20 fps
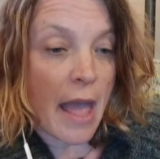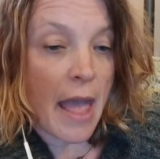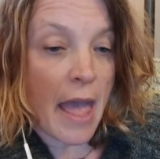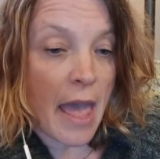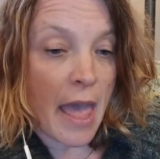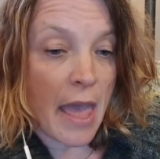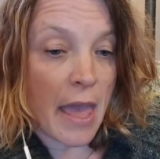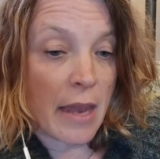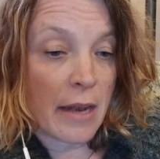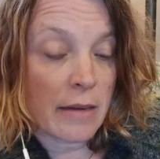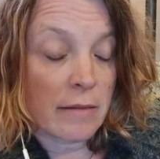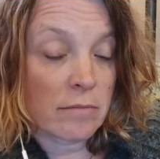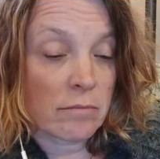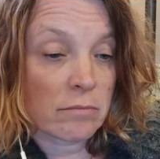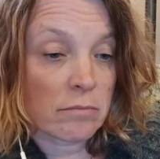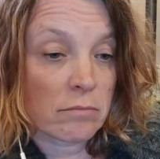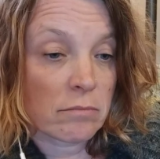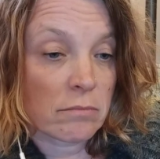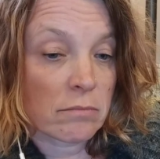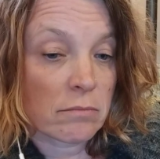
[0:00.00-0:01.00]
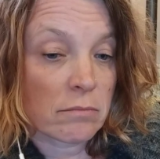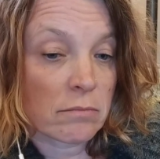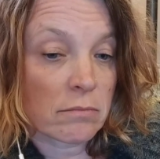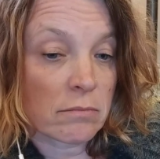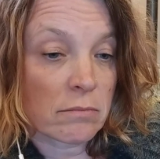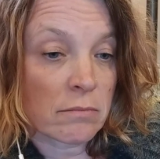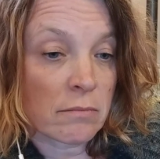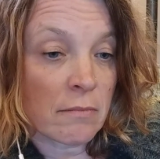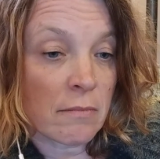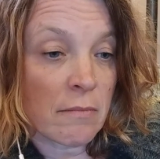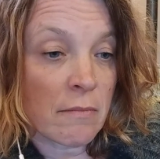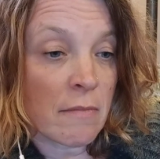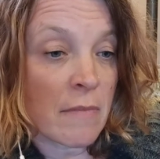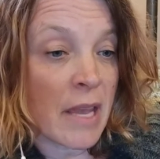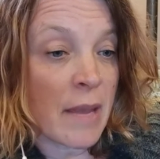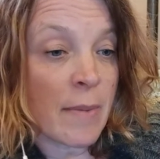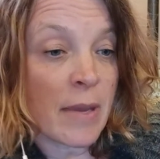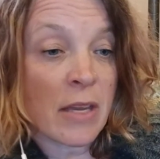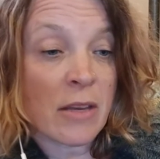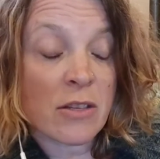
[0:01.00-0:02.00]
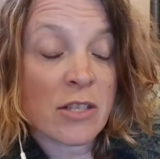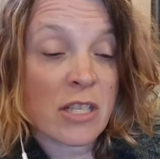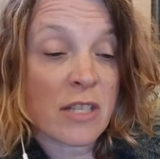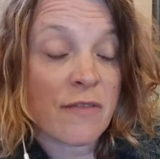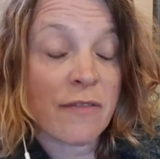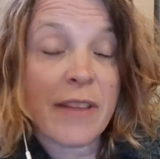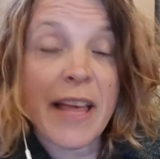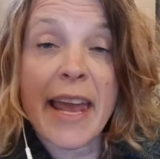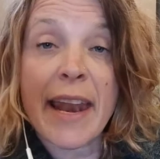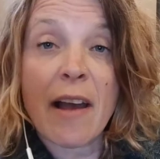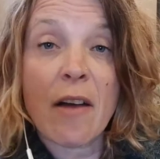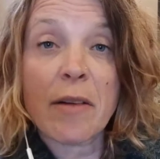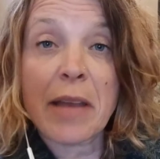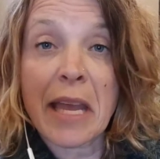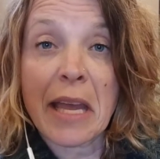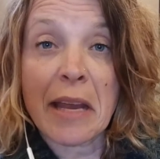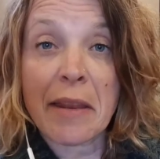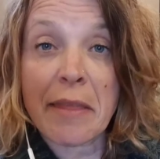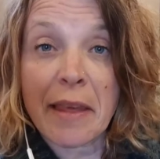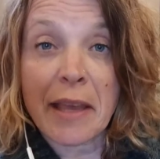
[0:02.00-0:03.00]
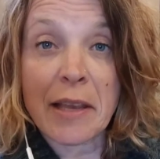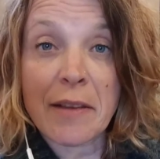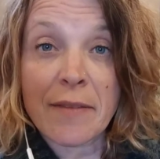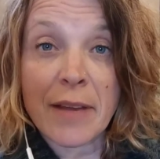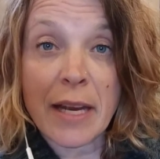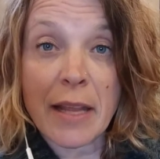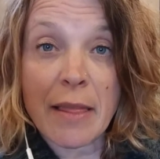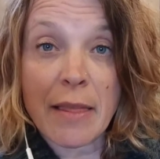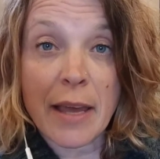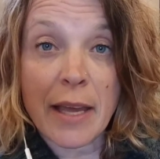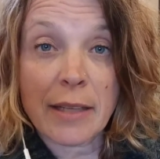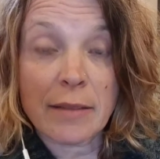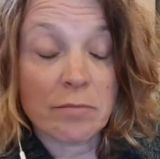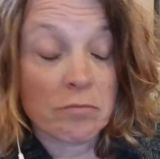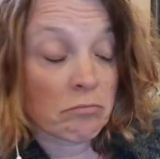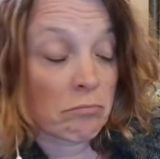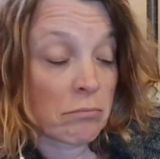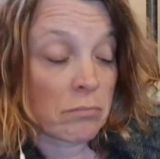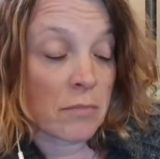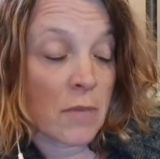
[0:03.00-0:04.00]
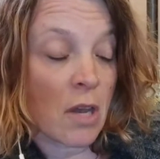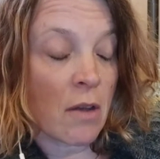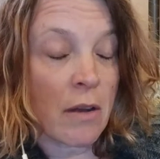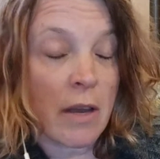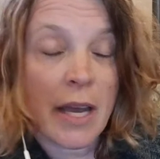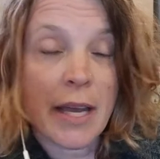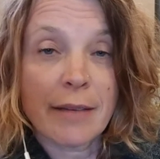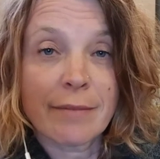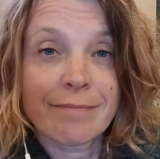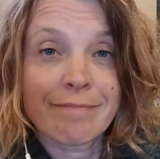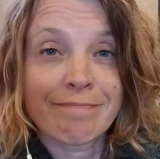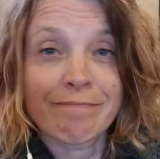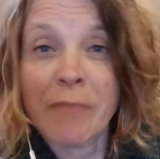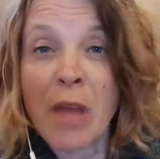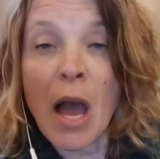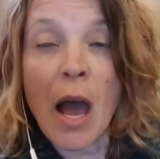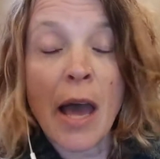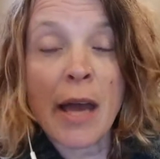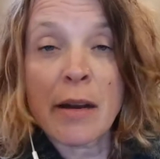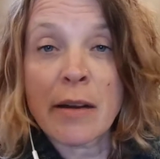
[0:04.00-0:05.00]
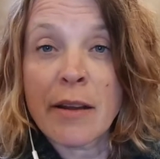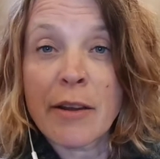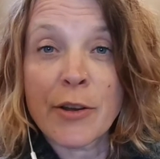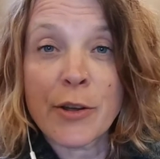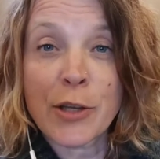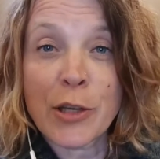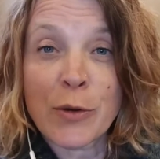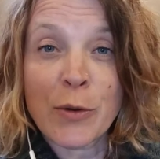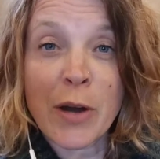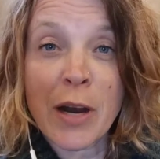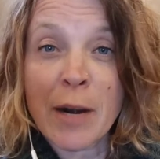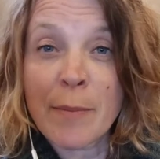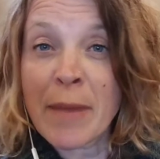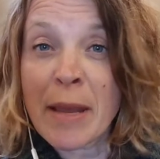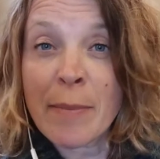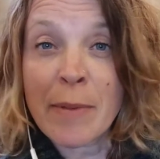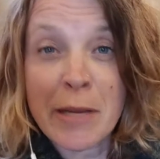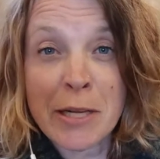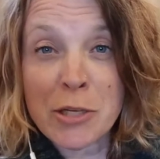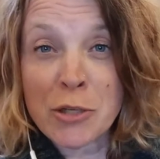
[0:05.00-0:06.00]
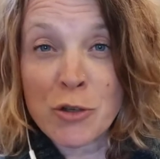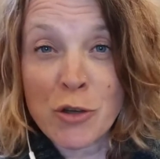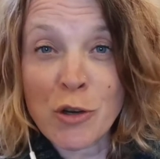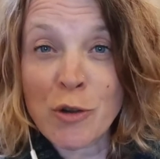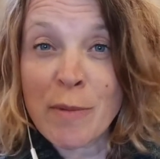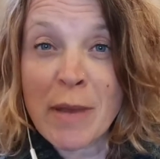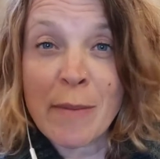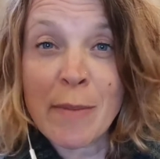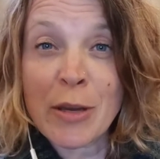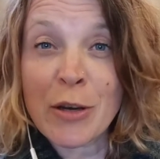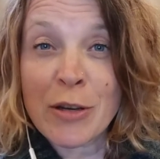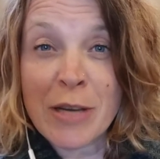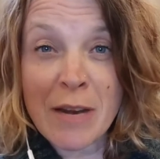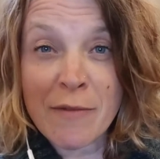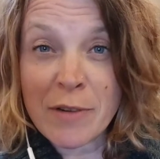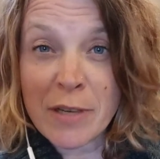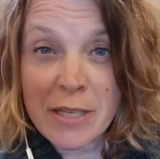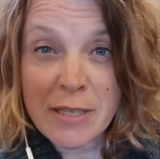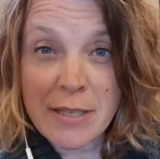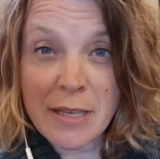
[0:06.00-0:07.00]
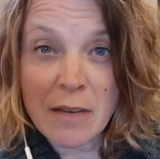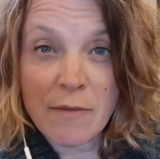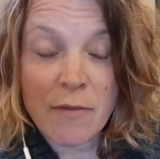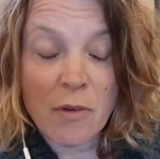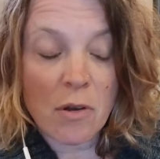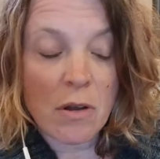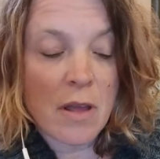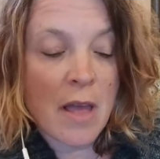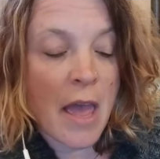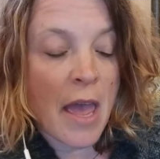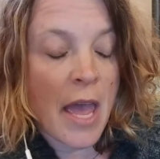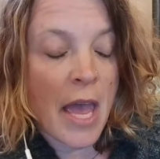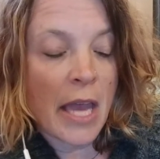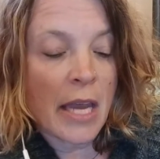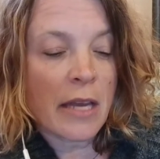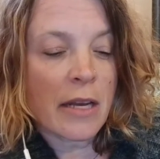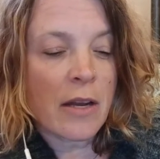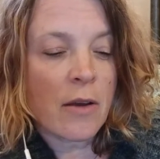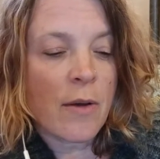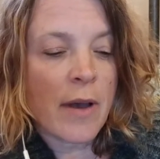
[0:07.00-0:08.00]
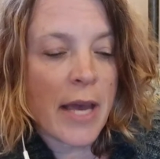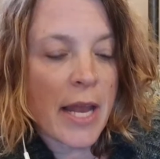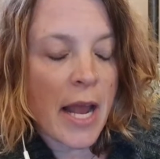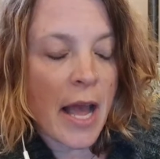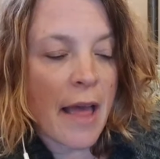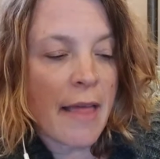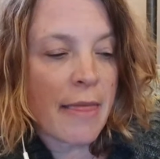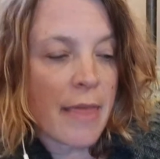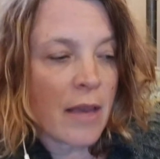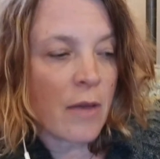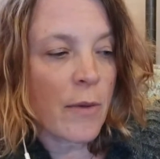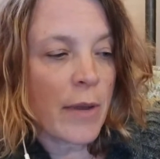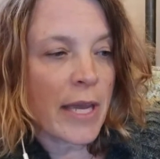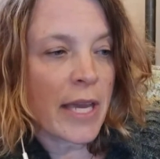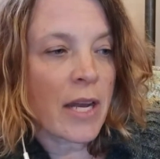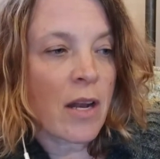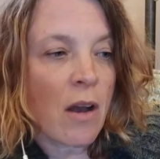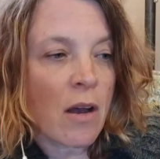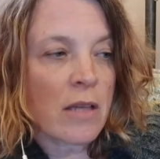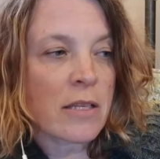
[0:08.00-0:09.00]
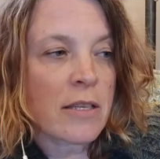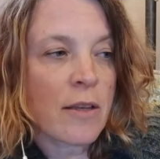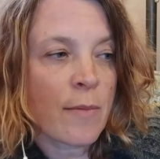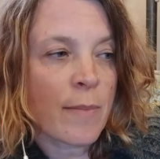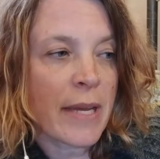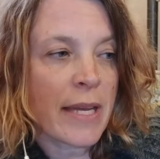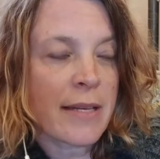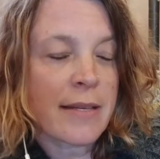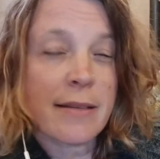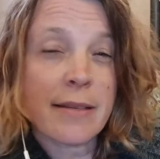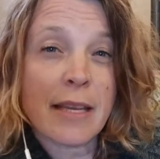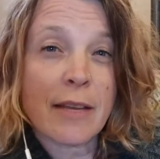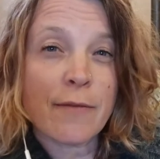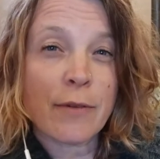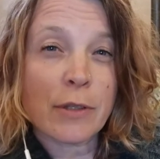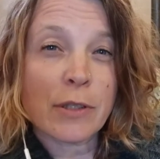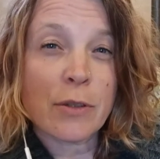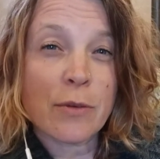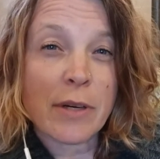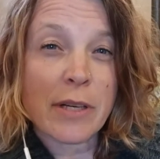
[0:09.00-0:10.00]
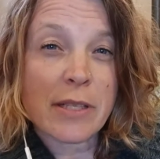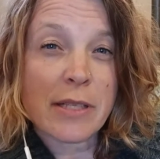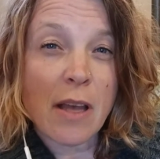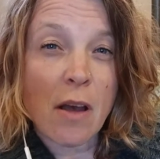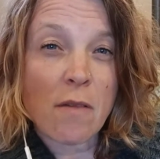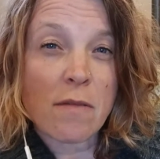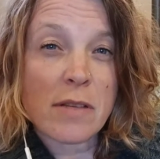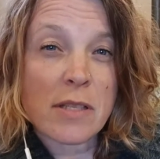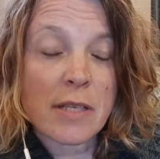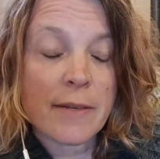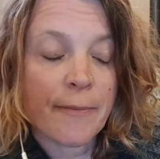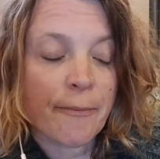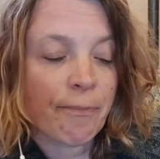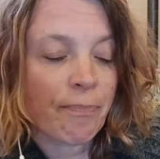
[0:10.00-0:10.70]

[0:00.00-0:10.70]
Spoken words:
And maybe you just flat out can't think of anything. Okay. I don't know who you are. Maybe it's true. Maybe you're never deceitful. You know what? I think we can also be deceitful to ourselves.